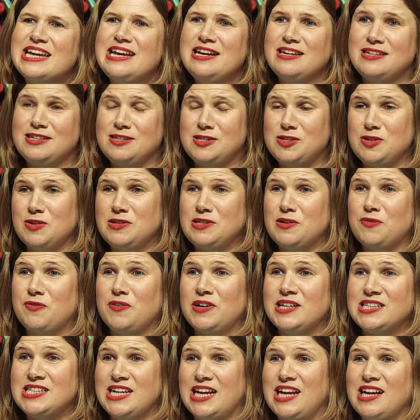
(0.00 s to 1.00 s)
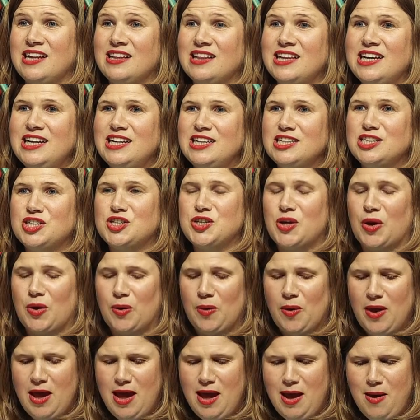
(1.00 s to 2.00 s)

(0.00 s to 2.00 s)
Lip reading: Yeah. It's so different to English. Mm-hmm. So